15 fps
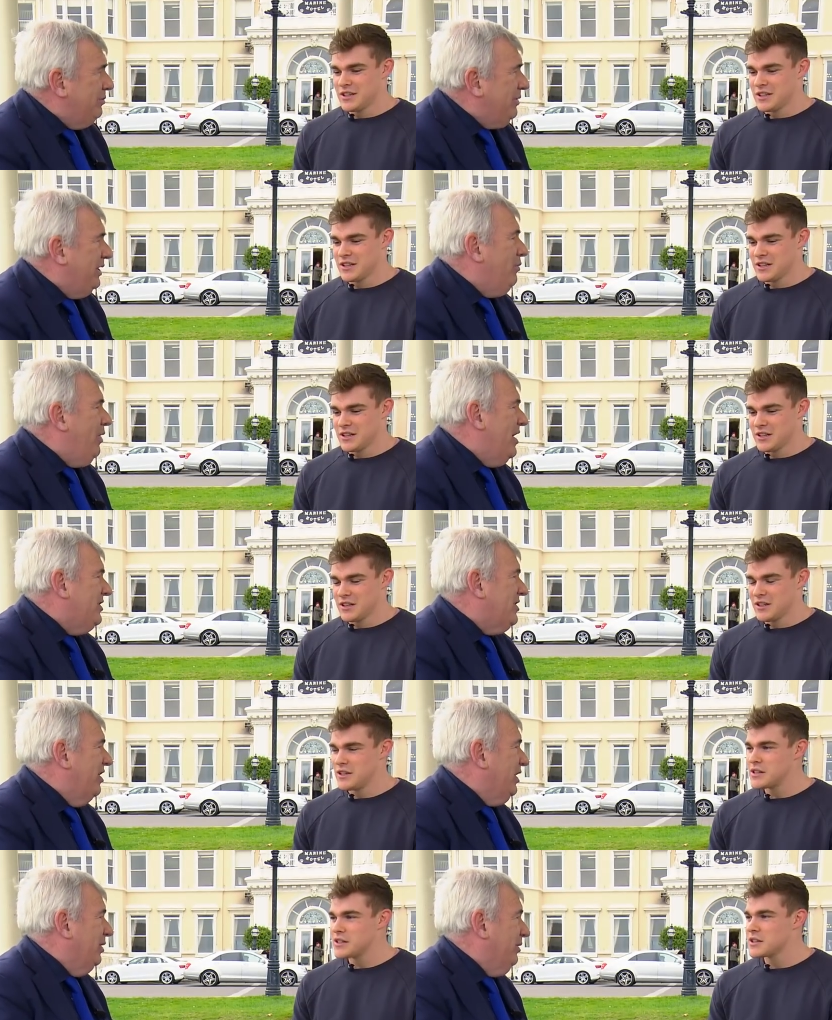Speaker 1: I mean, he
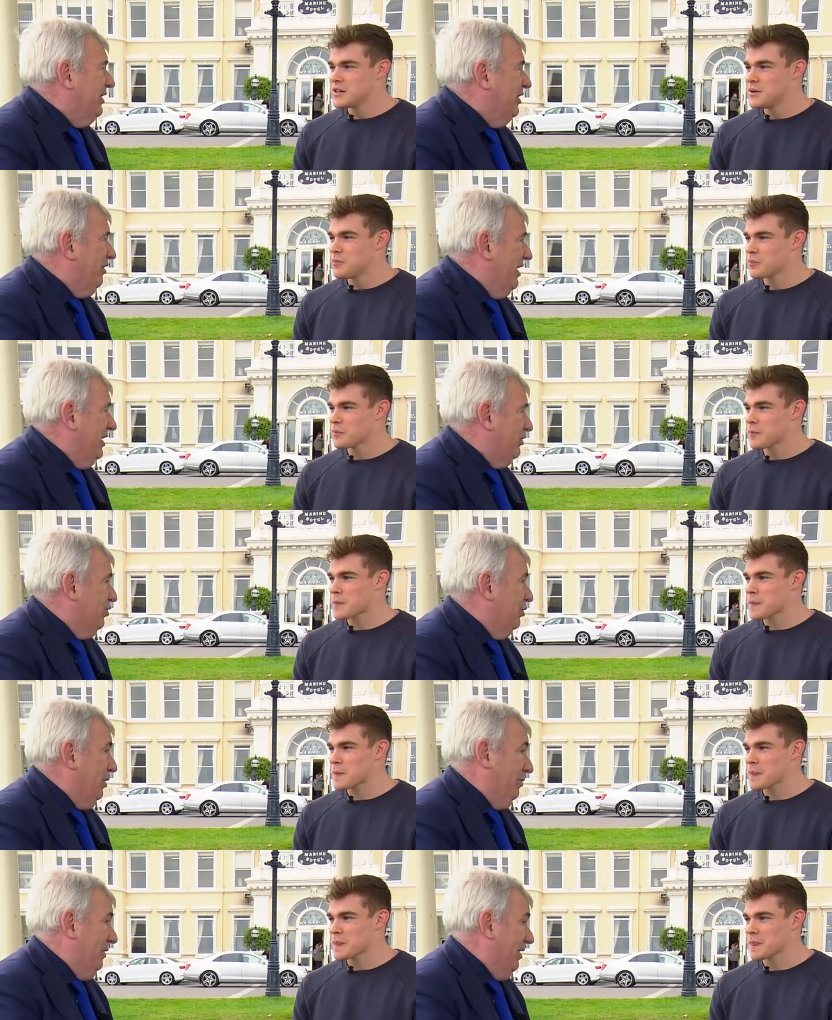was arguably the greatest
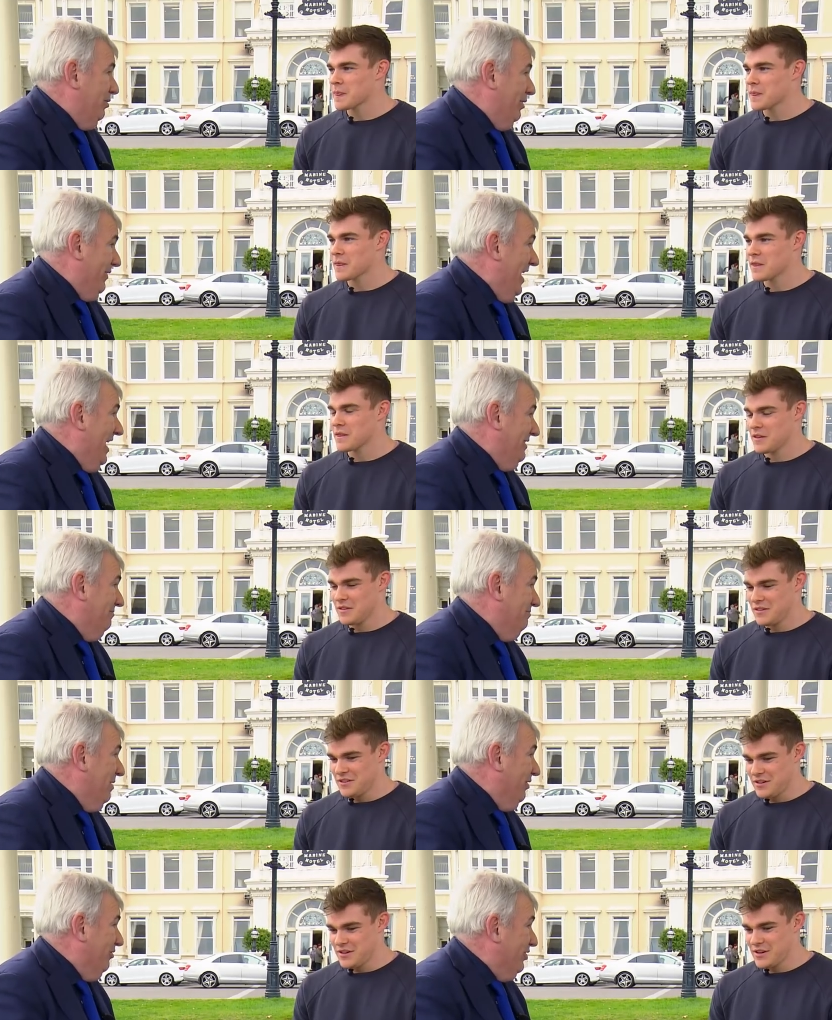rugby player we've had
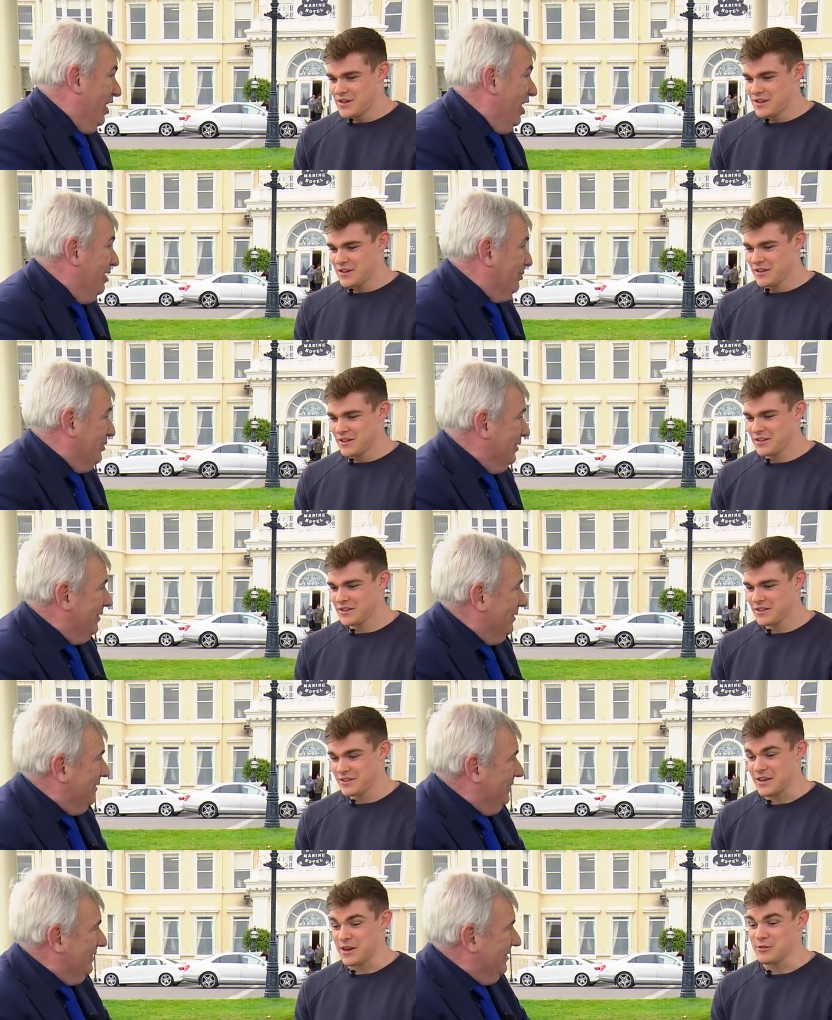in modern times.
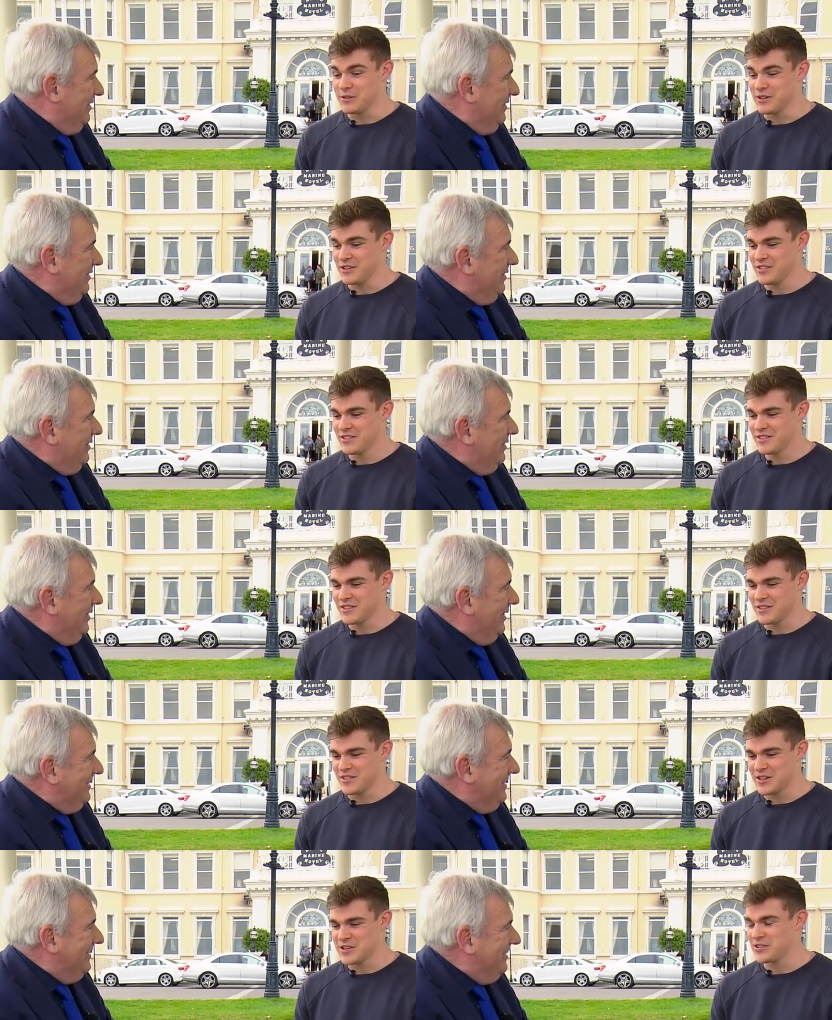
Speaker 2: Yeah, well,
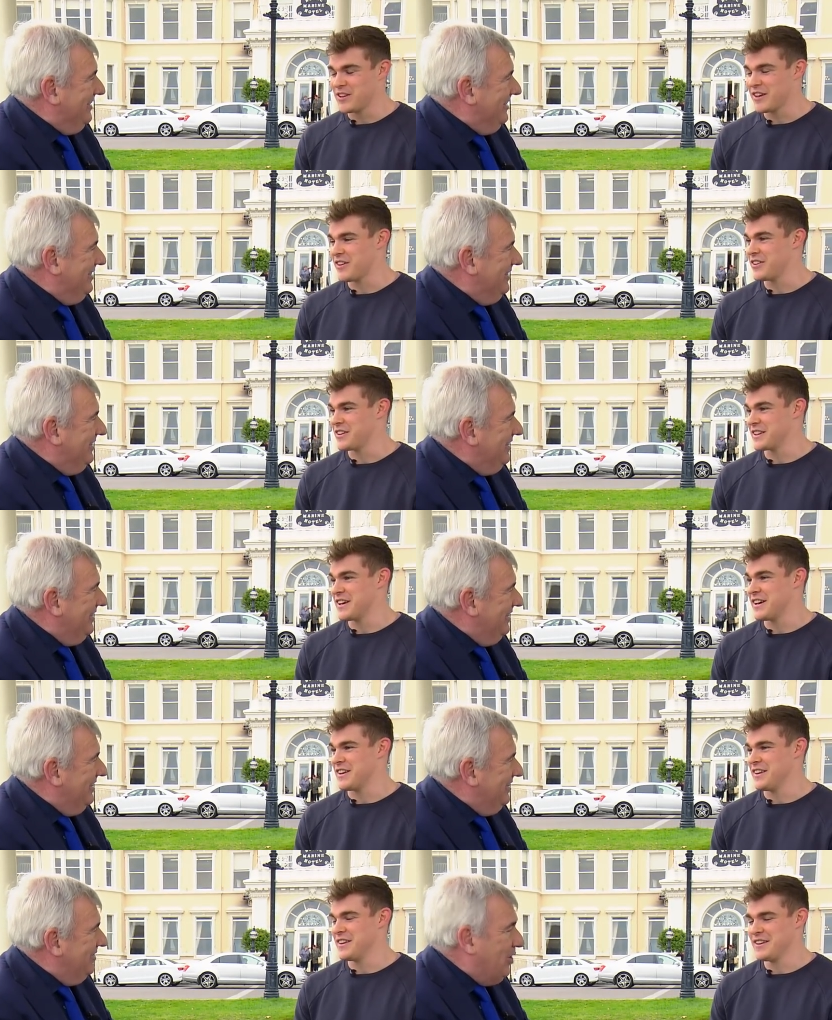there's no doubting
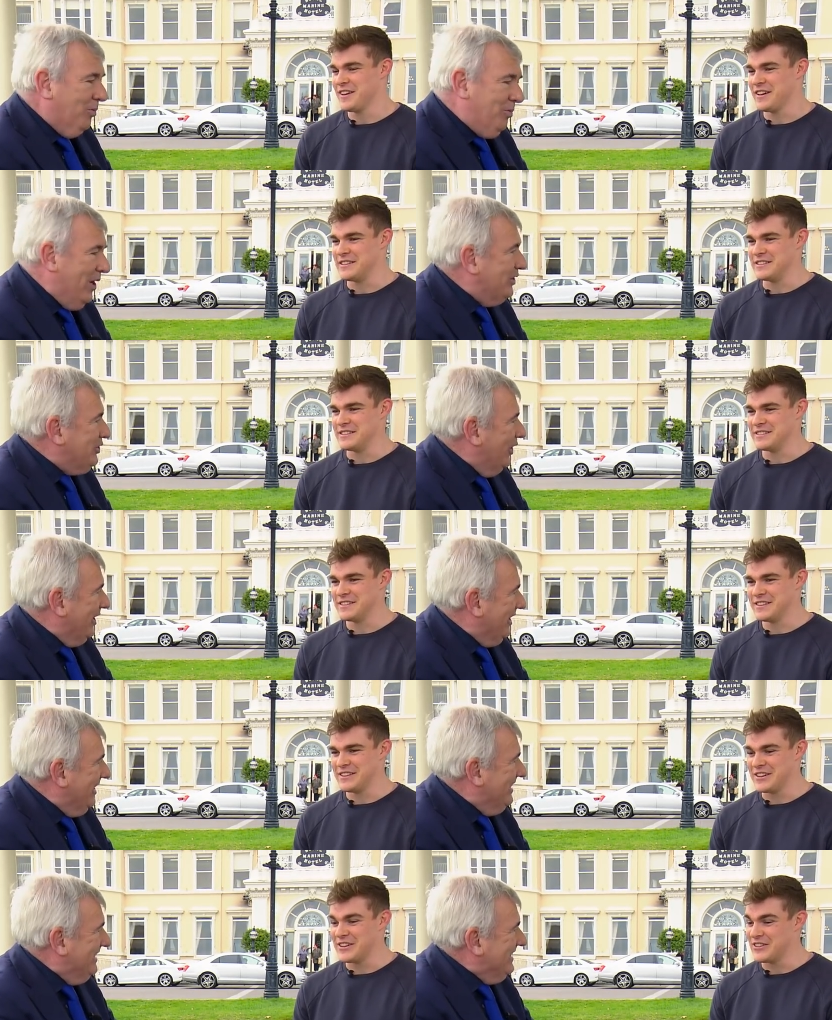that. No
Speaker 1: pressure,
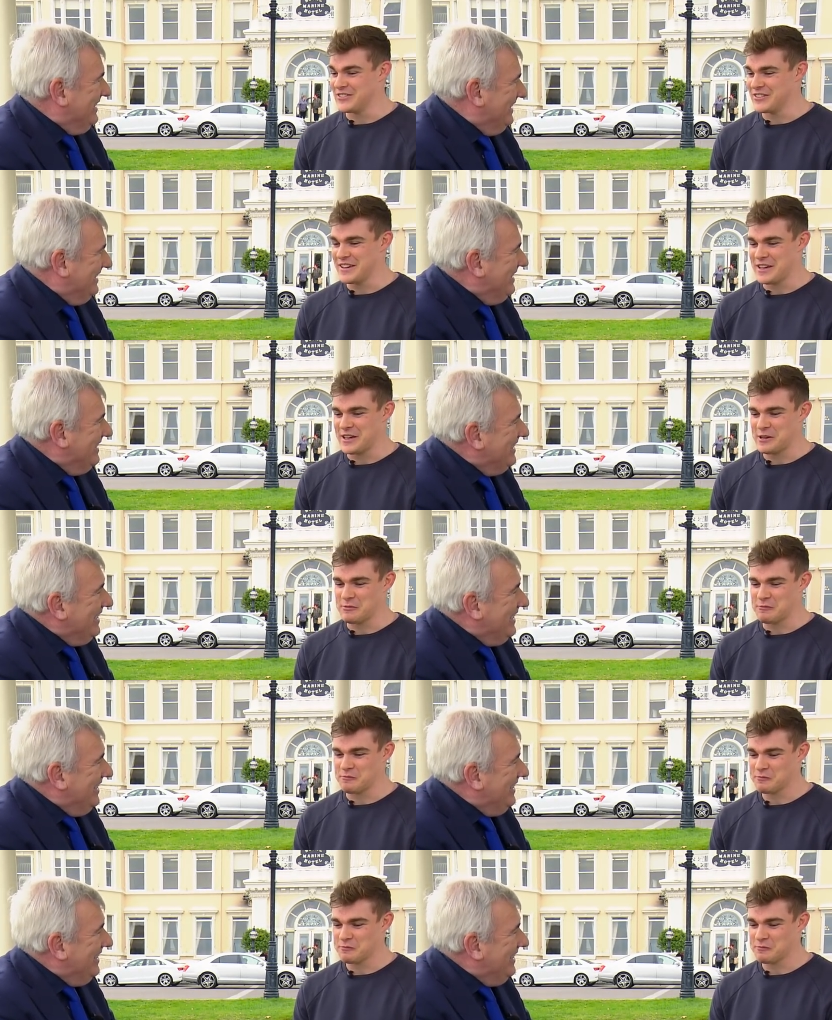like. No,